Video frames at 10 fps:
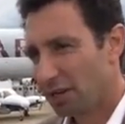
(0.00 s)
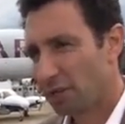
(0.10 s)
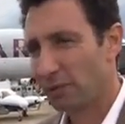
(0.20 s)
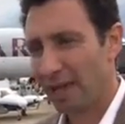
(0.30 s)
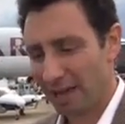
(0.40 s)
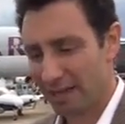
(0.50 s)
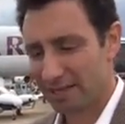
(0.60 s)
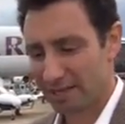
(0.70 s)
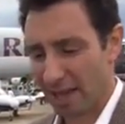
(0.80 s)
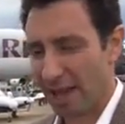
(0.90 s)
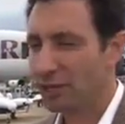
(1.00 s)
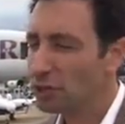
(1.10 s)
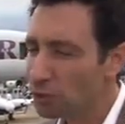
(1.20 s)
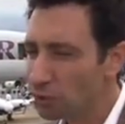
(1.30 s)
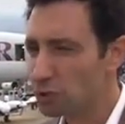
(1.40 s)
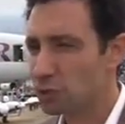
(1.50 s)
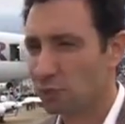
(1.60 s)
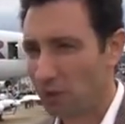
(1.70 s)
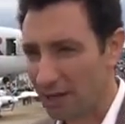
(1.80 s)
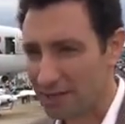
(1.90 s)
creates a huge
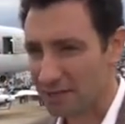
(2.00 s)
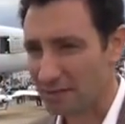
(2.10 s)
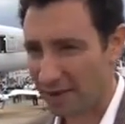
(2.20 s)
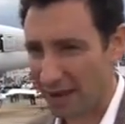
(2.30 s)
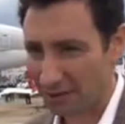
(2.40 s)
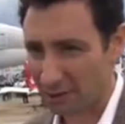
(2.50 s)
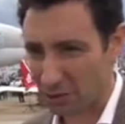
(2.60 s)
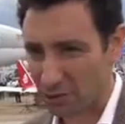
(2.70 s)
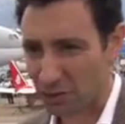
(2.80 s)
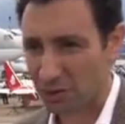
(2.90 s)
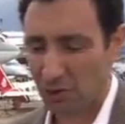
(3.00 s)
price advantage